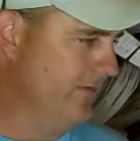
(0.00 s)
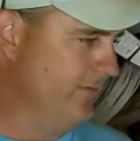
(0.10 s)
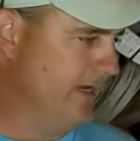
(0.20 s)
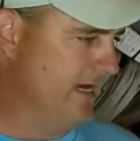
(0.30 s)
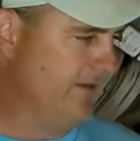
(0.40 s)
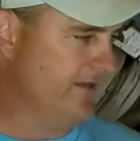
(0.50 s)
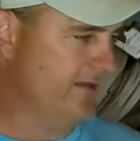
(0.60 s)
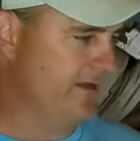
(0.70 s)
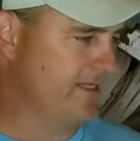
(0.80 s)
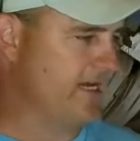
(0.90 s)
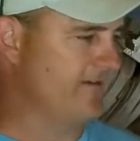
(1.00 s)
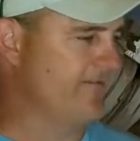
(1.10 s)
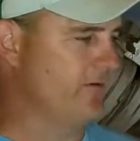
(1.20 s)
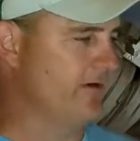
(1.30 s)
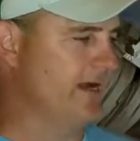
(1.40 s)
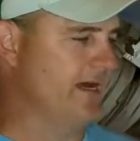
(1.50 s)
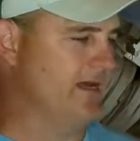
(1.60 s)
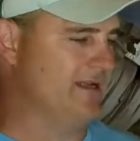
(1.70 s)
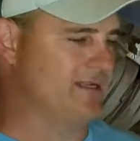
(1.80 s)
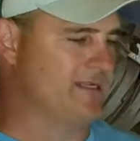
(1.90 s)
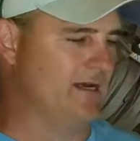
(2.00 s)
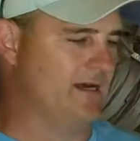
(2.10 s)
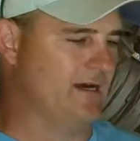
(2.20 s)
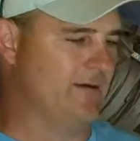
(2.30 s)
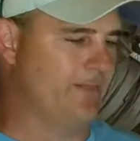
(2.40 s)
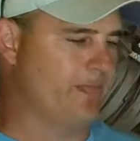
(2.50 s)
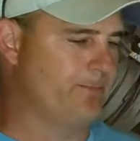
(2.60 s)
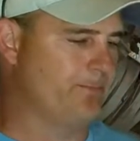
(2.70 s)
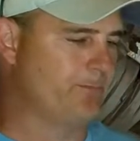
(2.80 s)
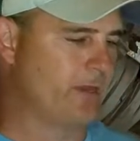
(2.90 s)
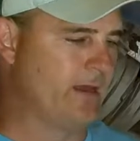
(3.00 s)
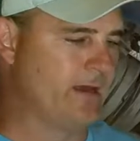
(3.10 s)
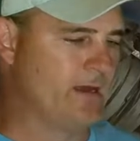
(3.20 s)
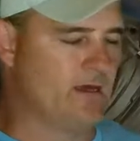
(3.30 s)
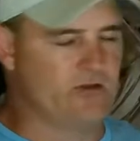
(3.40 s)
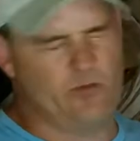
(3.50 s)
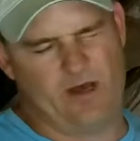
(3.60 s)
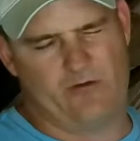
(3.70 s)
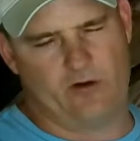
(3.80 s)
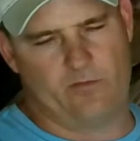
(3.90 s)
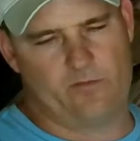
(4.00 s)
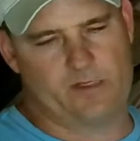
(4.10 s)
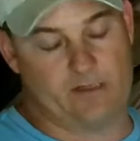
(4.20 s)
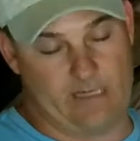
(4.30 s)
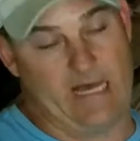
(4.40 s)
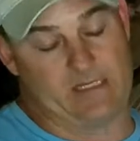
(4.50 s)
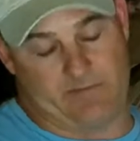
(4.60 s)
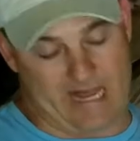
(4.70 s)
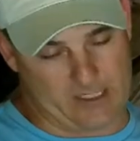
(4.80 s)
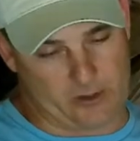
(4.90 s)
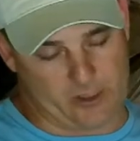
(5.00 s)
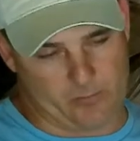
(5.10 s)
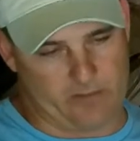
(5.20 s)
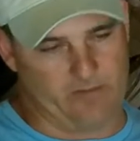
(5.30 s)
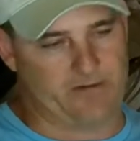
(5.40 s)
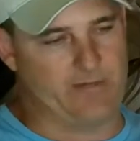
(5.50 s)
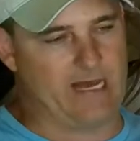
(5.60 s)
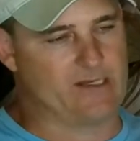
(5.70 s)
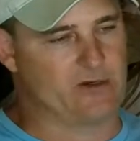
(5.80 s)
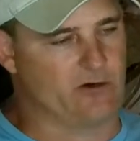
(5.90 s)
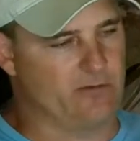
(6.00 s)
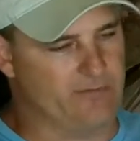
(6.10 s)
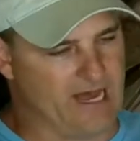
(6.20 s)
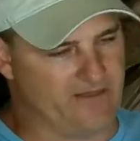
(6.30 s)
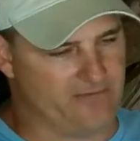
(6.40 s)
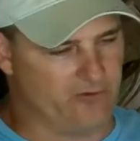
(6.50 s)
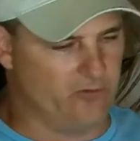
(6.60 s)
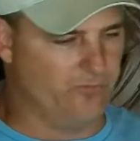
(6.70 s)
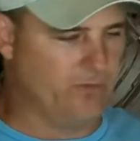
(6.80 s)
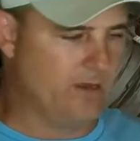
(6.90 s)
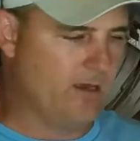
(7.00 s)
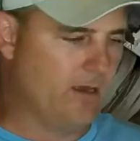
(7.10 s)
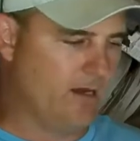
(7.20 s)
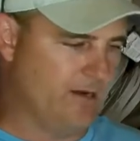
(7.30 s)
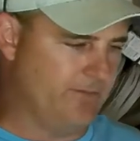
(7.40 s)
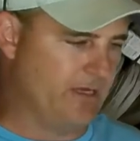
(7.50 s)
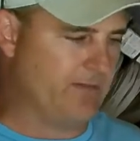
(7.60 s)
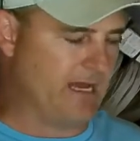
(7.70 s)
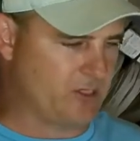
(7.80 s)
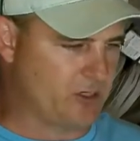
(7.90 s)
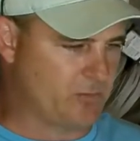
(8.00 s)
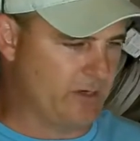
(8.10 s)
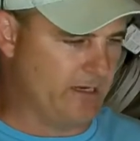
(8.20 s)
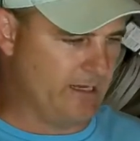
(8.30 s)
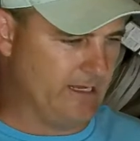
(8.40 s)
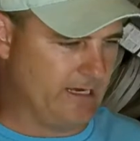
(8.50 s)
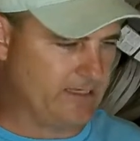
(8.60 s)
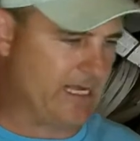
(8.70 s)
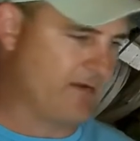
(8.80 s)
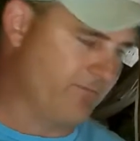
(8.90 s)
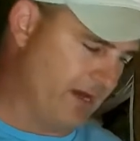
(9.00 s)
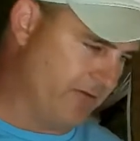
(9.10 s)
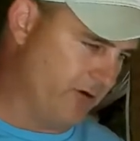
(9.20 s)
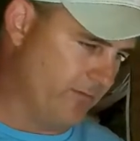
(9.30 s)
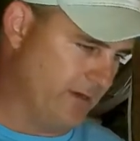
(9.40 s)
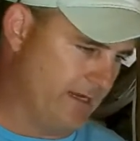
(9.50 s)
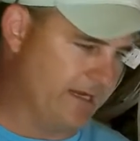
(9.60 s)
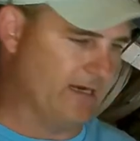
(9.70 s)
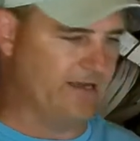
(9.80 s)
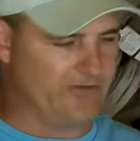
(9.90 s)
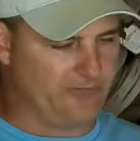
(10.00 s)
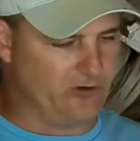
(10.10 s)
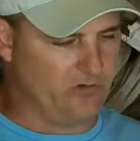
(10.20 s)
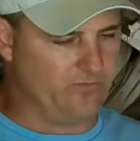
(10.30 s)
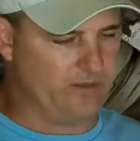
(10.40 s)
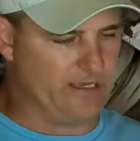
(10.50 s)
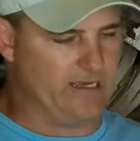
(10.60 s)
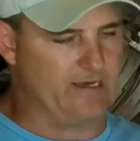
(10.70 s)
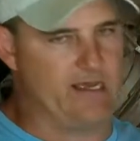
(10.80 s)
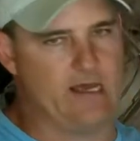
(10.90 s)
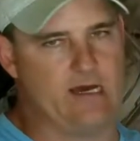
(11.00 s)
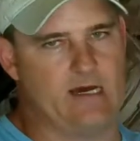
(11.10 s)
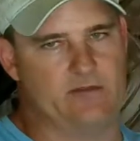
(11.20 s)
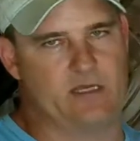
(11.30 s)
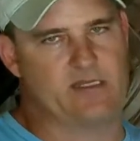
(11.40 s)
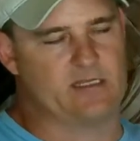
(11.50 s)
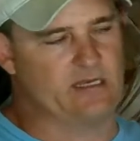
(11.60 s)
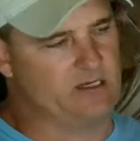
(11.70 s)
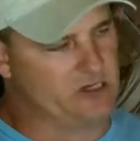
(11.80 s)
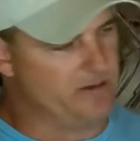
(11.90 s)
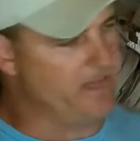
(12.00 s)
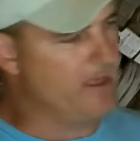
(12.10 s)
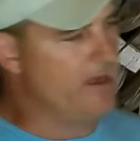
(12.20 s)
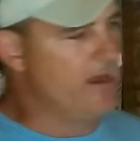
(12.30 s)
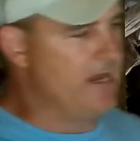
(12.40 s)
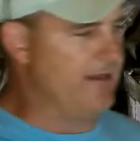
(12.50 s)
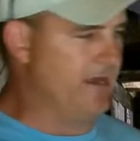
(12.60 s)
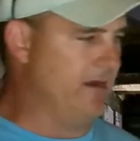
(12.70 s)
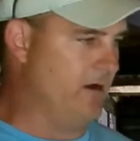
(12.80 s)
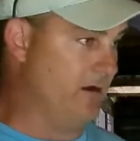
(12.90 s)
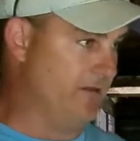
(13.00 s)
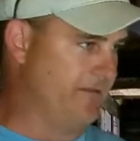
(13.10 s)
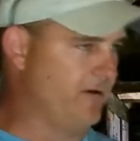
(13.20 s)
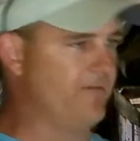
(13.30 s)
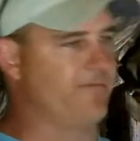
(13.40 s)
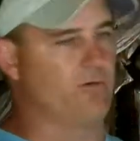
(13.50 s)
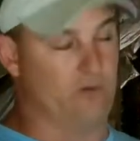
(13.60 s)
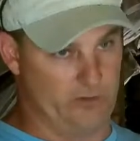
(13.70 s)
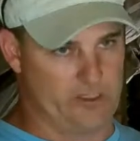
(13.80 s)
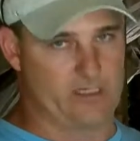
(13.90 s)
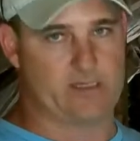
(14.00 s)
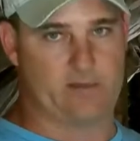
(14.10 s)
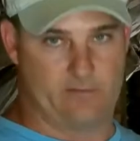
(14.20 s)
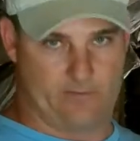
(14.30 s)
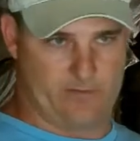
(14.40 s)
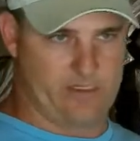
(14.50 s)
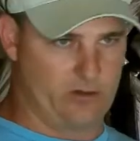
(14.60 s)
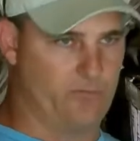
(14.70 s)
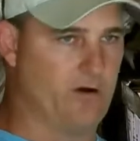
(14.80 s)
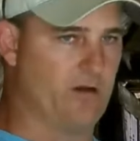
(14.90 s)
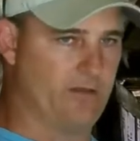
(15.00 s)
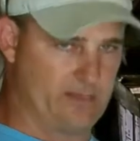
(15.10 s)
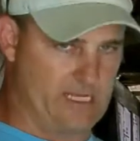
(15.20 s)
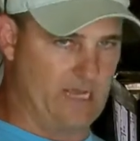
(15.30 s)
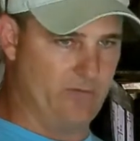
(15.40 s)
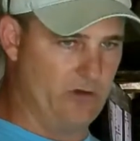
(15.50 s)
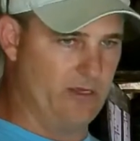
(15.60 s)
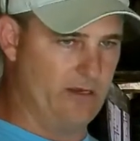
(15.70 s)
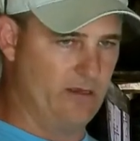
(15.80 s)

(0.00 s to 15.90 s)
We had the second floor has 2 bedrooms. It has a master suite with a master bathroom, a big master suite, and then a 2nd bedroom, and then a living room and a decent kitchen. And then on the 3rd floor, which is still part of the same unit.